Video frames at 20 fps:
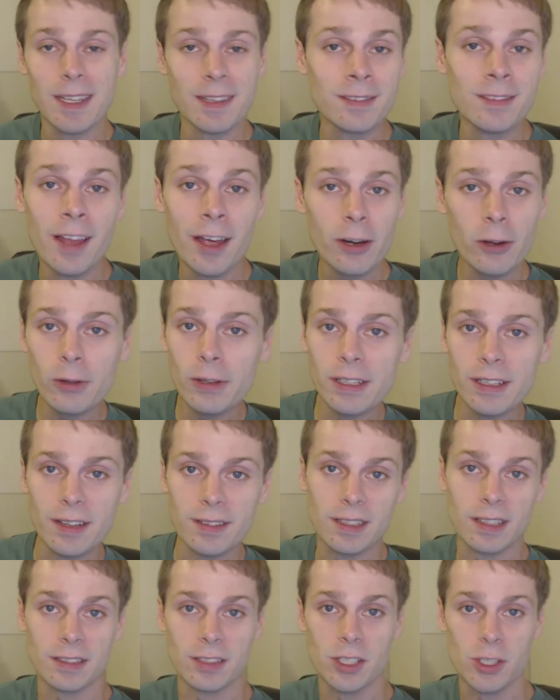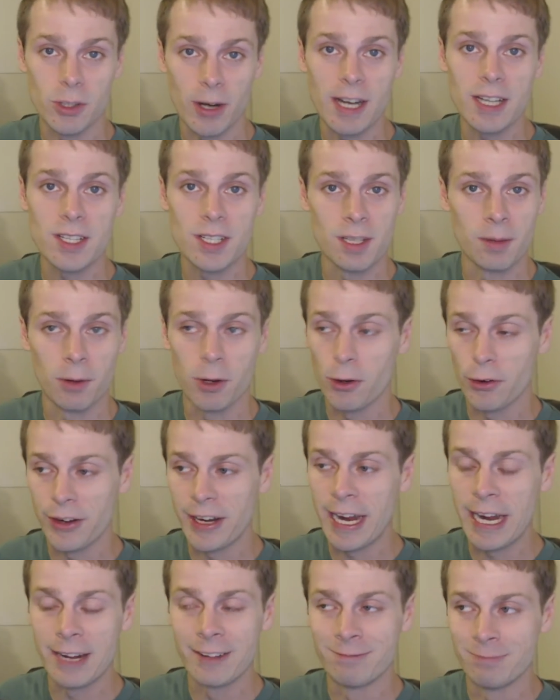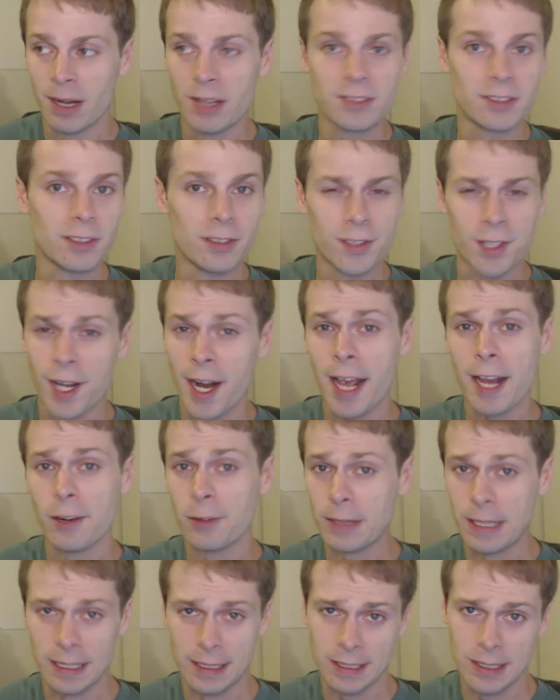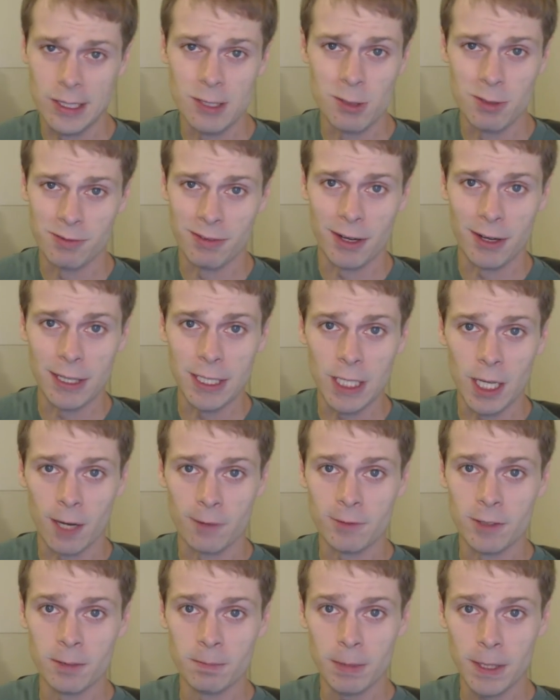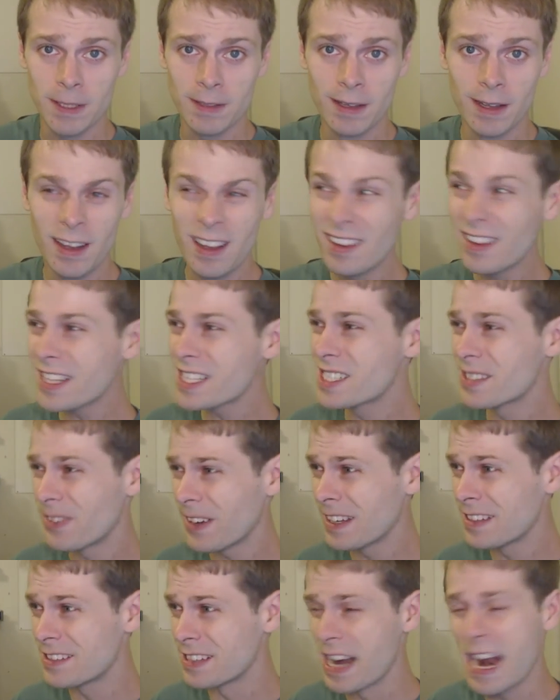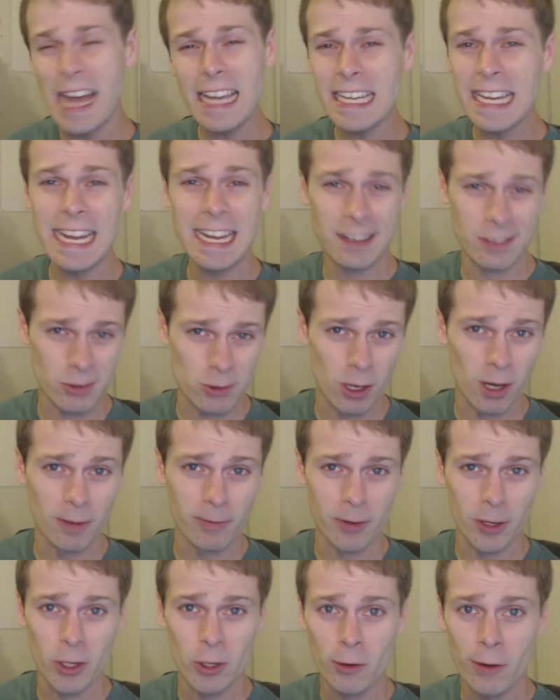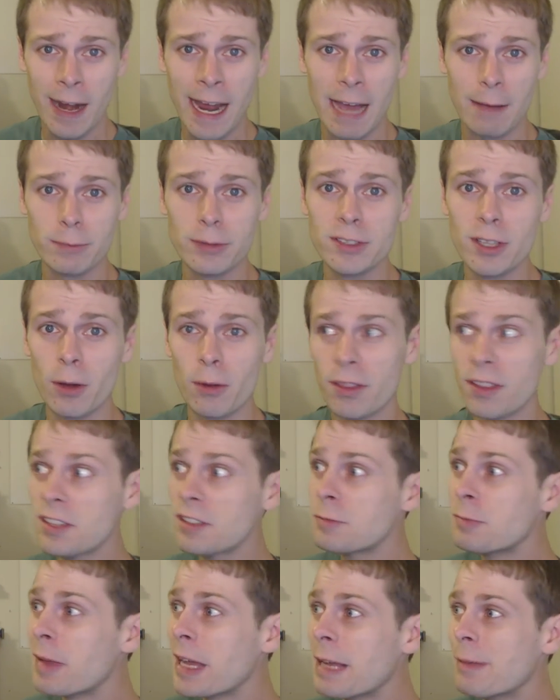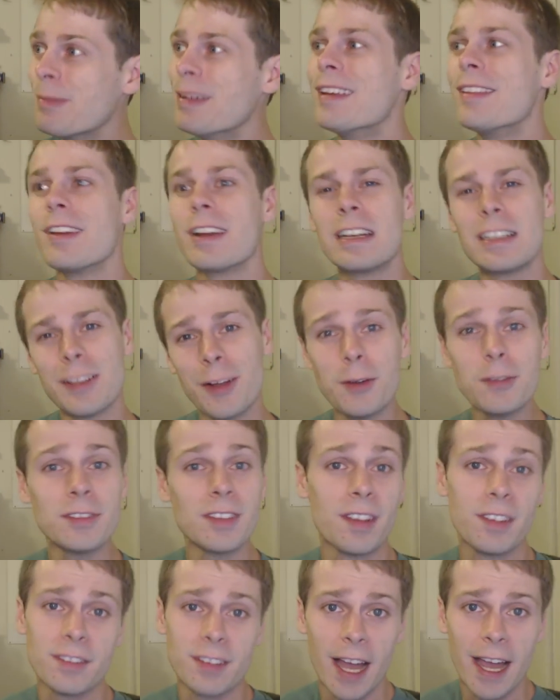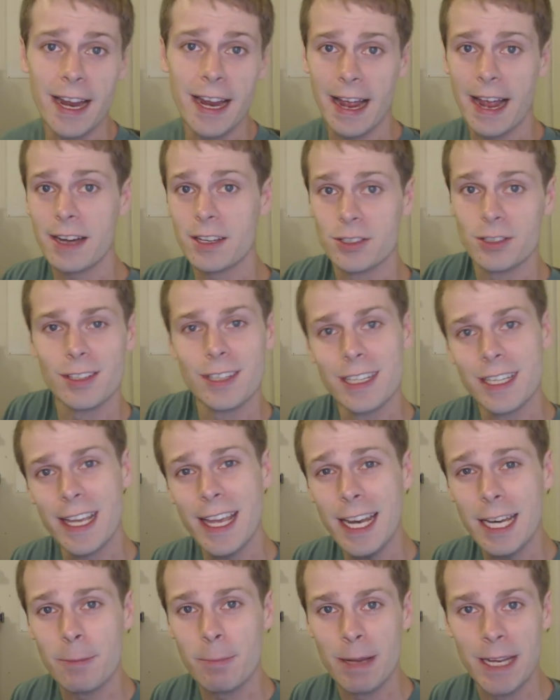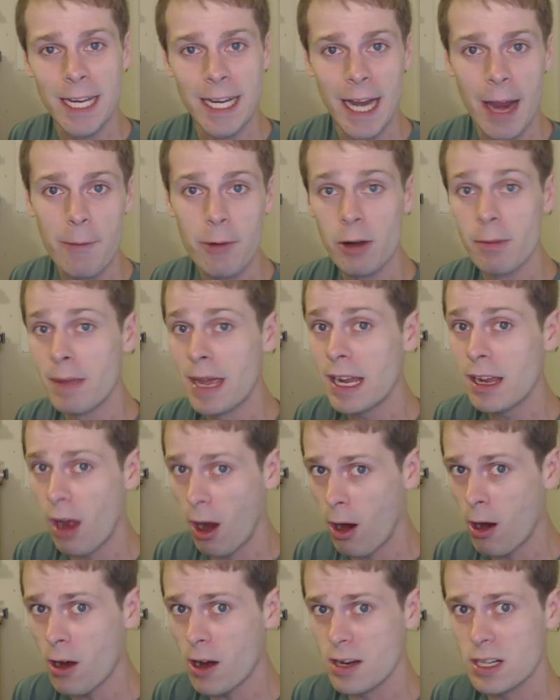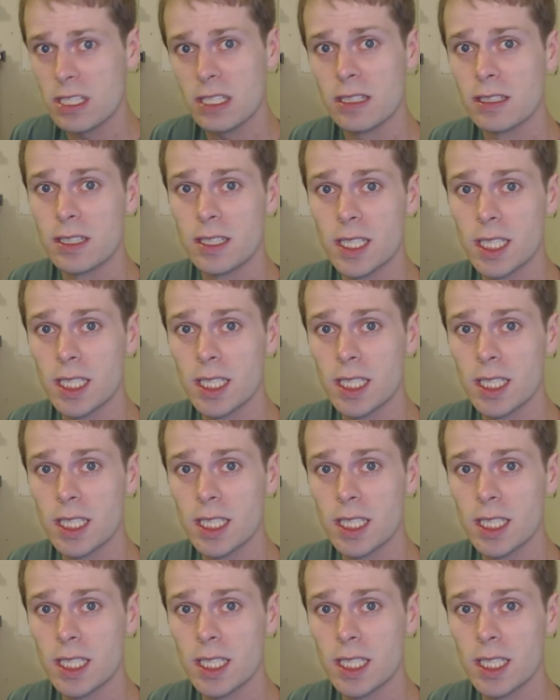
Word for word: because not only does it stretch some creative muscles that I don't get to use very often, but let's face it, I can't draw for crap, so this may be the closest I actually get to being able to make art.